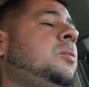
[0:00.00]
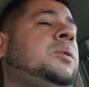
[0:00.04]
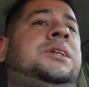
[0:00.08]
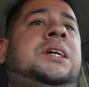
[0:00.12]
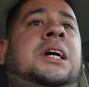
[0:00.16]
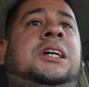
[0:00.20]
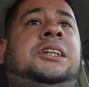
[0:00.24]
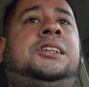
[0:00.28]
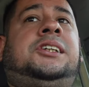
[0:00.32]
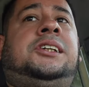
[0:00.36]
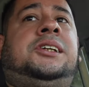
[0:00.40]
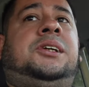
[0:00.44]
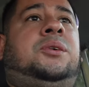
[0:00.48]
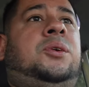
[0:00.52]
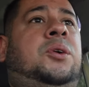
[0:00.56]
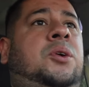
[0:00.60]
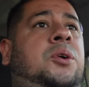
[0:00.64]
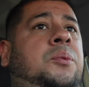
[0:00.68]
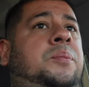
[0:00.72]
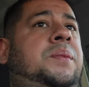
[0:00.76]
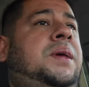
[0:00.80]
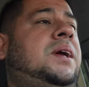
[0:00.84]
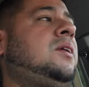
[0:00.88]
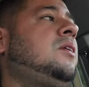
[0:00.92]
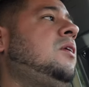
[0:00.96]
was actually
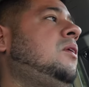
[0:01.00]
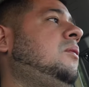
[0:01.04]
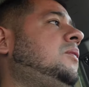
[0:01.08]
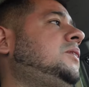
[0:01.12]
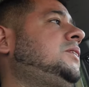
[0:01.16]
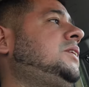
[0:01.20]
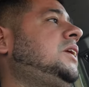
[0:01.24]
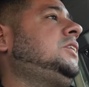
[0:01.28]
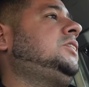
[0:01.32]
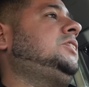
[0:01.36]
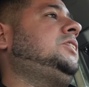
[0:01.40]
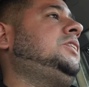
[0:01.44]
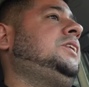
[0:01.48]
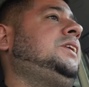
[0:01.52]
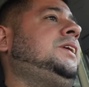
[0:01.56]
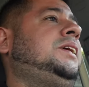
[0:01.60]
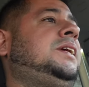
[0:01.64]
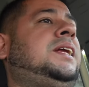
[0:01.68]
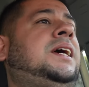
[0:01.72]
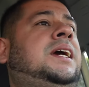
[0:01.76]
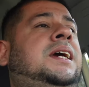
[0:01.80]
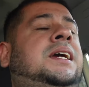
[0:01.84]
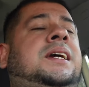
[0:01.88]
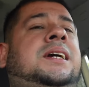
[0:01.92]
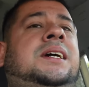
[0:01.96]
chrome, that car was actually
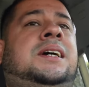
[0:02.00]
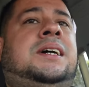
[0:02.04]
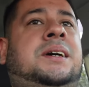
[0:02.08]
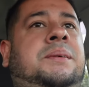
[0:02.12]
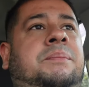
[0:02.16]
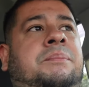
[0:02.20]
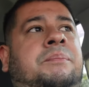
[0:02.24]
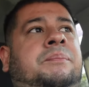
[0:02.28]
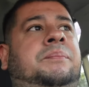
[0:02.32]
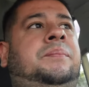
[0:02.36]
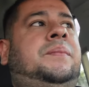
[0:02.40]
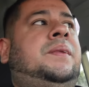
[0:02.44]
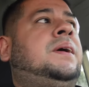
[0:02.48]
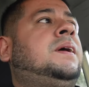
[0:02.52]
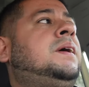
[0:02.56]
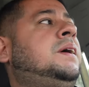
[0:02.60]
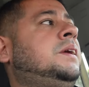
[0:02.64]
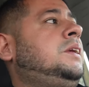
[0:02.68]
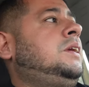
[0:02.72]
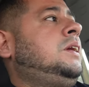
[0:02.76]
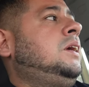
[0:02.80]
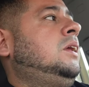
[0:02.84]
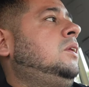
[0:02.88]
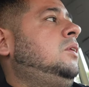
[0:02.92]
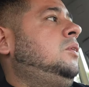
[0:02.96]
like a
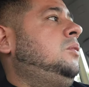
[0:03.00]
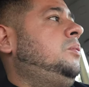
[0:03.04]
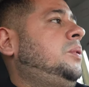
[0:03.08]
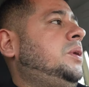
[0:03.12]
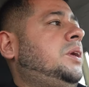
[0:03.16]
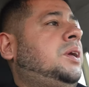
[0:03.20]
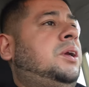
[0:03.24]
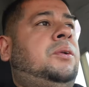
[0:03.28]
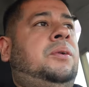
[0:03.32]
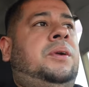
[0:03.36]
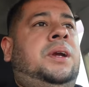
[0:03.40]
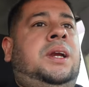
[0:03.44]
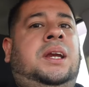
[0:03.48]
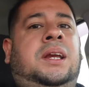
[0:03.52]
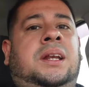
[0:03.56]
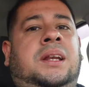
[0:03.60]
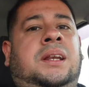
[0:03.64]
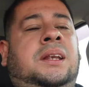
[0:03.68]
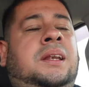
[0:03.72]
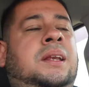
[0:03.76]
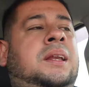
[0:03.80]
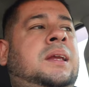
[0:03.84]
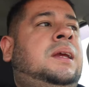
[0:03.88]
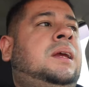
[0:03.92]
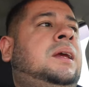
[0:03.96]
yellow with green.
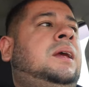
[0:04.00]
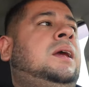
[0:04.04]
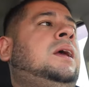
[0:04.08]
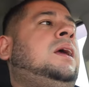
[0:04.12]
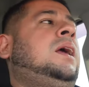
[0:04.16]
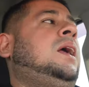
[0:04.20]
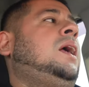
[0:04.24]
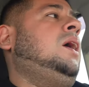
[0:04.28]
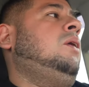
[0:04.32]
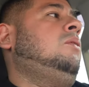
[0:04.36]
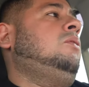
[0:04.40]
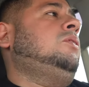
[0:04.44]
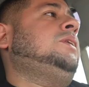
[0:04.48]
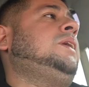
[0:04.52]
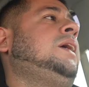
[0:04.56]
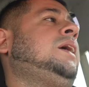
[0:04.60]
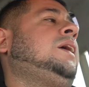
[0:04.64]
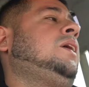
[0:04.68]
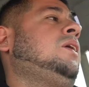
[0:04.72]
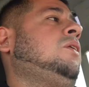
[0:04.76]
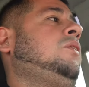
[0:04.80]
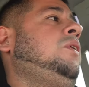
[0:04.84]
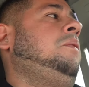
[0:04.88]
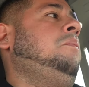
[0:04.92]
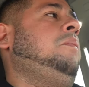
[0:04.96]
It was
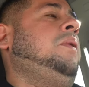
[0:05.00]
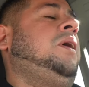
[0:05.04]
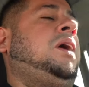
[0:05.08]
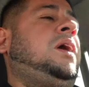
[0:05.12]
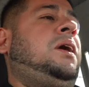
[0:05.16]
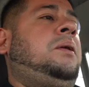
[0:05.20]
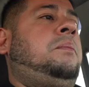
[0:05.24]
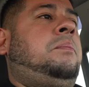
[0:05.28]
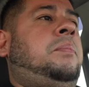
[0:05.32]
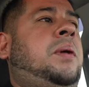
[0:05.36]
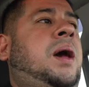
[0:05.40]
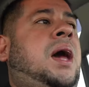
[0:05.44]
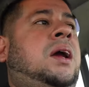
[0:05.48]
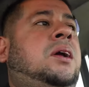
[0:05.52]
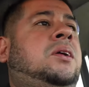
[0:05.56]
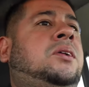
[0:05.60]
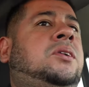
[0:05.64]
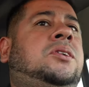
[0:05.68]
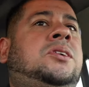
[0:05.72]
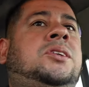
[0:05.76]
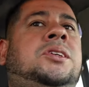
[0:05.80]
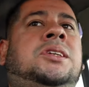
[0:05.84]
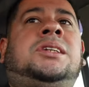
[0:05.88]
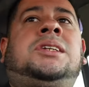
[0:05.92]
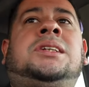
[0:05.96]
like a Green Bay
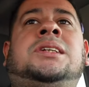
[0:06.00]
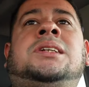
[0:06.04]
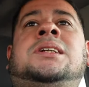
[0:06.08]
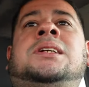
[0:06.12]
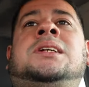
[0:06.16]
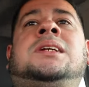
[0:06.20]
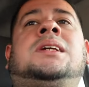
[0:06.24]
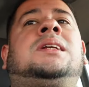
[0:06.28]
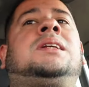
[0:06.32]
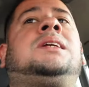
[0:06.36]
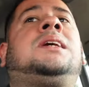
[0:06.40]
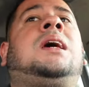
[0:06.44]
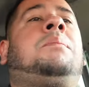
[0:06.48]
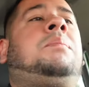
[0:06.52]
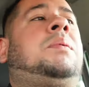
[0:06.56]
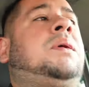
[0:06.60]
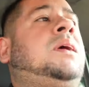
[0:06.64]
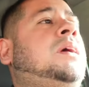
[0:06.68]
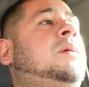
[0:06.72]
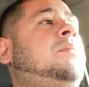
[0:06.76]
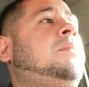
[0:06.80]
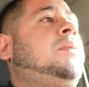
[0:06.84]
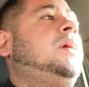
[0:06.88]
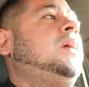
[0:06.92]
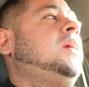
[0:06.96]
Packers type of
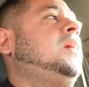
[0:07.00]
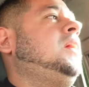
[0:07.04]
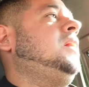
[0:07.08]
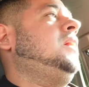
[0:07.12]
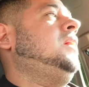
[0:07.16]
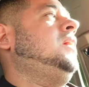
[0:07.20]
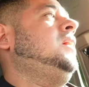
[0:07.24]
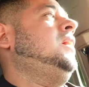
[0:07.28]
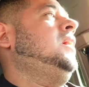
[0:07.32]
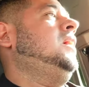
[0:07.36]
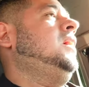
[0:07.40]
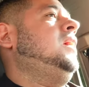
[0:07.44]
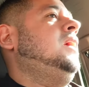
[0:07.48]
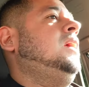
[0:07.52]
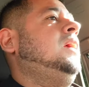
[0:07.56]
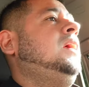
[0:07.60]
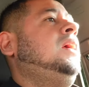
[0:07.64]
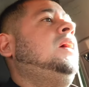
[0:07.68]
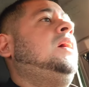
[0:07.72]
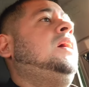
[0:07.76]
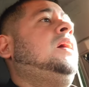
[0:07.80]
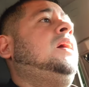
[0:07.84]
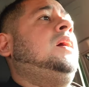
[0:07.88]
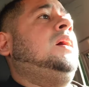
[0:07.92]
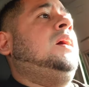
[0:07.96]
gimmick
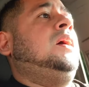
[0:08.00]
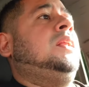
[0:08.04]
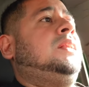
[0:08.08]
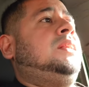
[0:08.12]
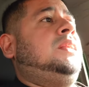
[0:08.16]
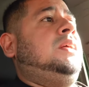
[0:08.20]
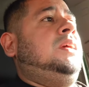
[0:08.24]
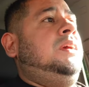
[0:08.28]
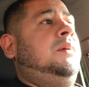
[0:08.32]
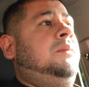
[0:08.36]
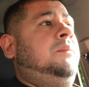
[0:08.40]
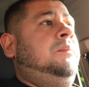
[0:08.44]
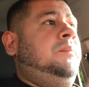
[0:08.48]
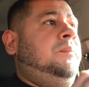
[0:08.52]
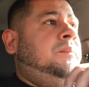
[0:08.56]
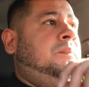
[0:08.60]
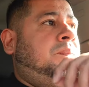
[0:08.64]
theme,